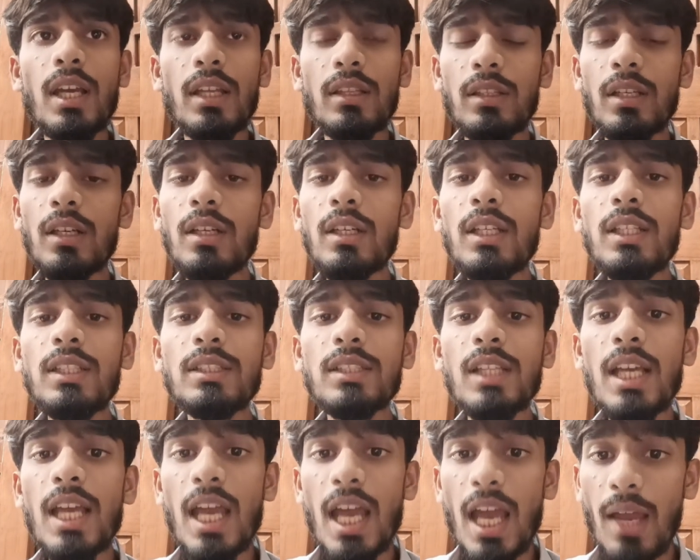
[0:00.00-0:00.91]
Third is
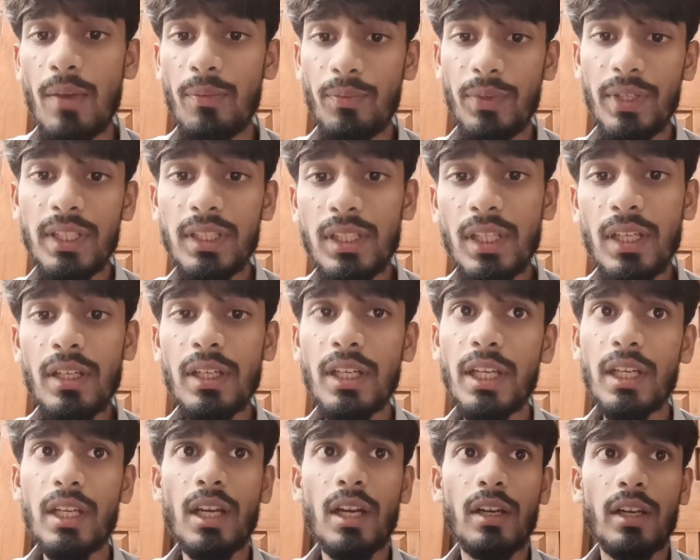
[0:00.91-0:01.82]
efficient
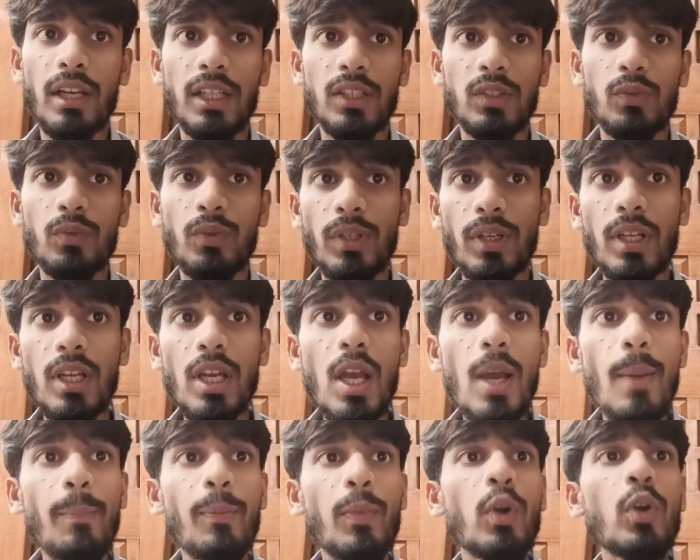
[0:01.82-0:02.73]
data transfer.
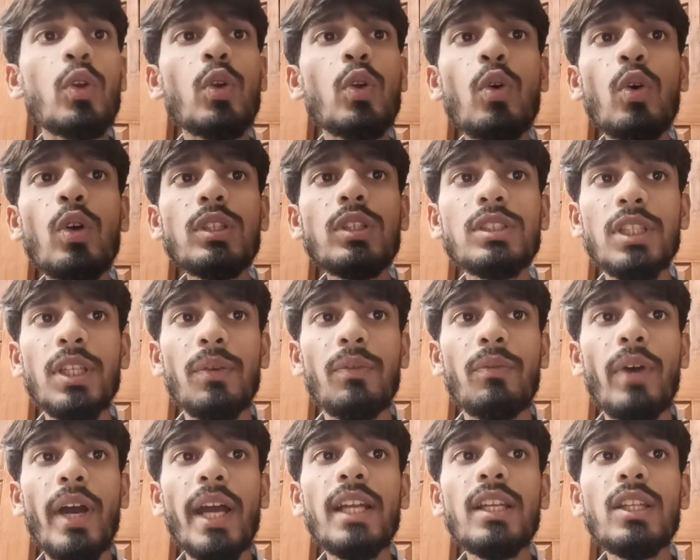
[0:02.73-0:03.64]
Protocols
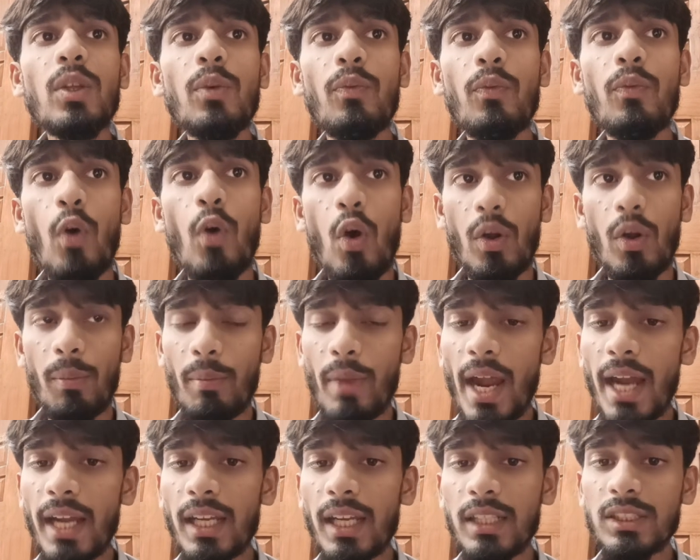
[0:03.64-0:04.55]
define the
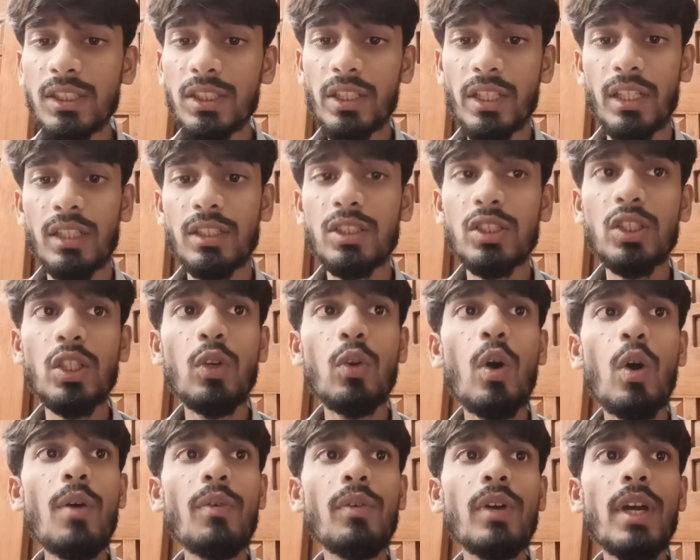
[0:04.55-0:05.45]
format and structure
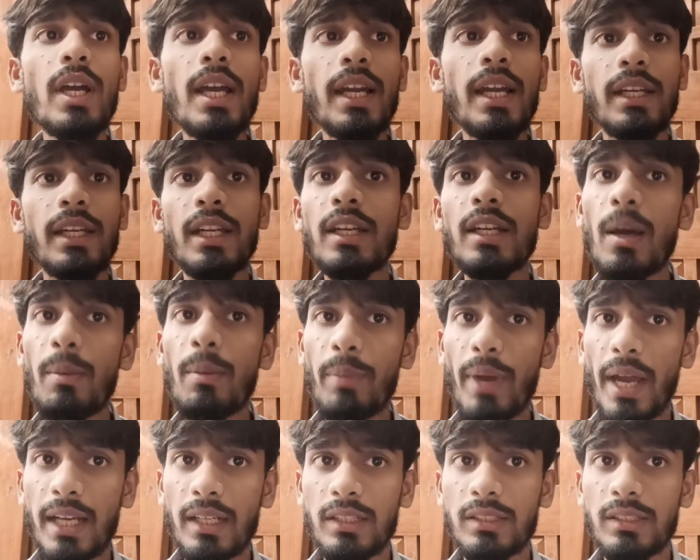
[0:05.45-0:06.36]
of data
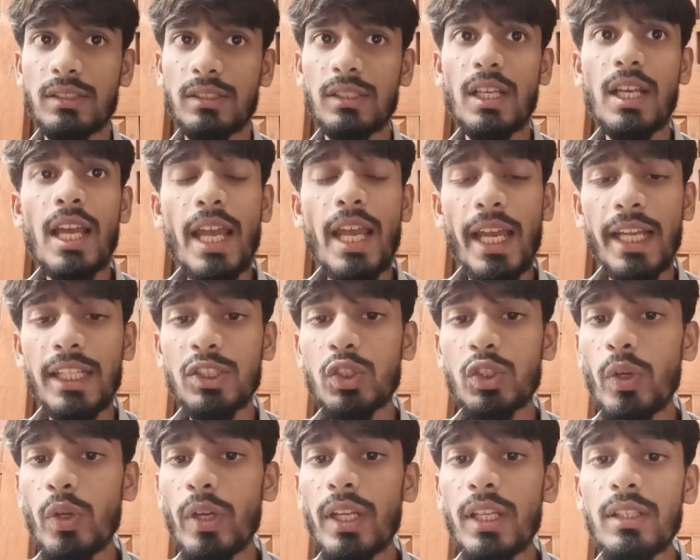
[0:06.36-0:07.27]
packets,
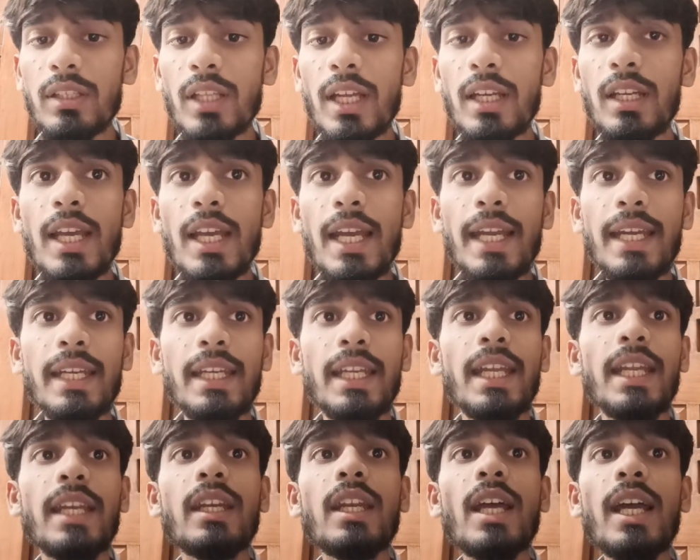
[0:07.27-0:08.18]
ensuring that
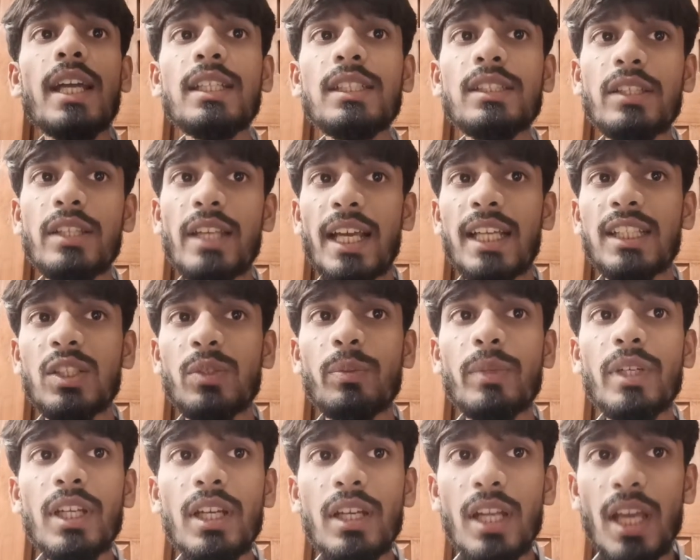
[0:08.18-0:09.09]
data is
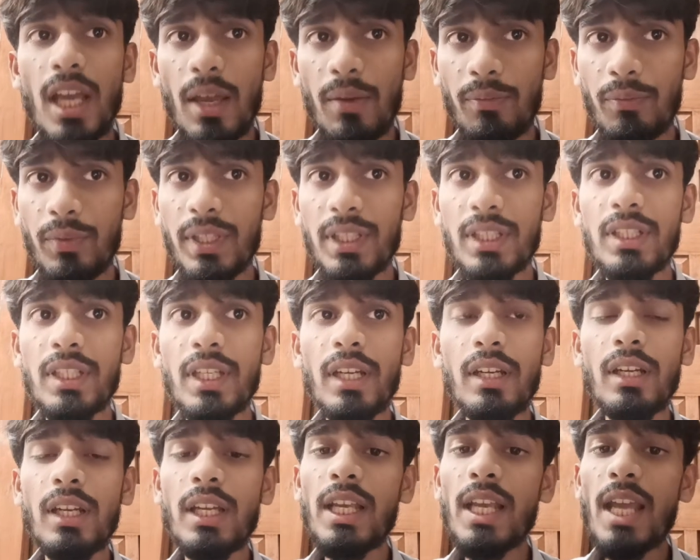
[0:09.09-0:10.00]
transmitted
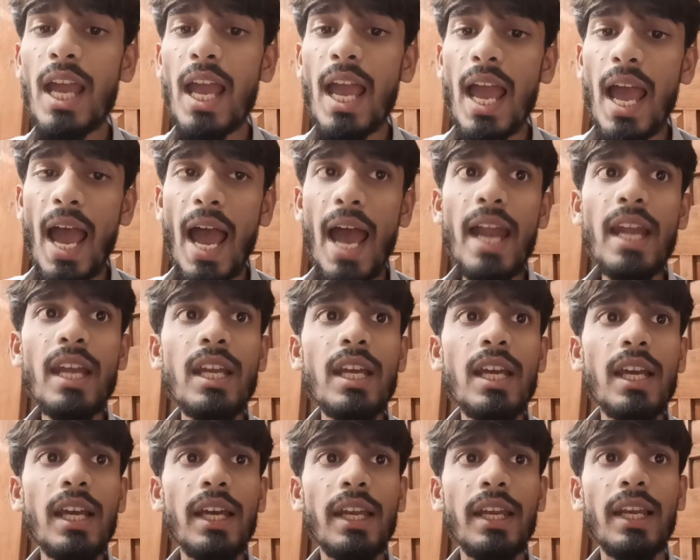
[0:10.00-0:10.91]
efficiently and
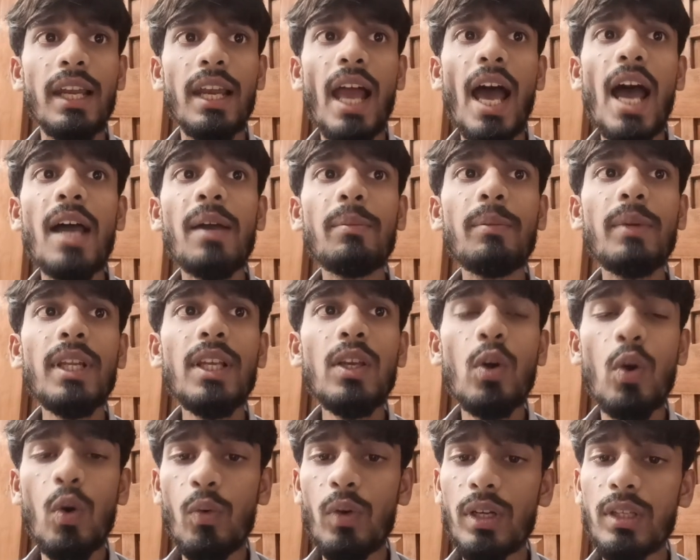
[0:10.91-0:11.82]
reliably
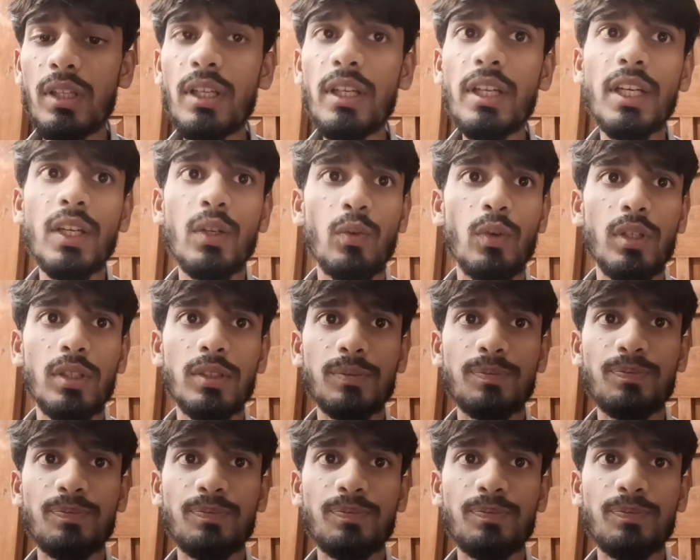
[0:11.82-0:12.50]
over the network.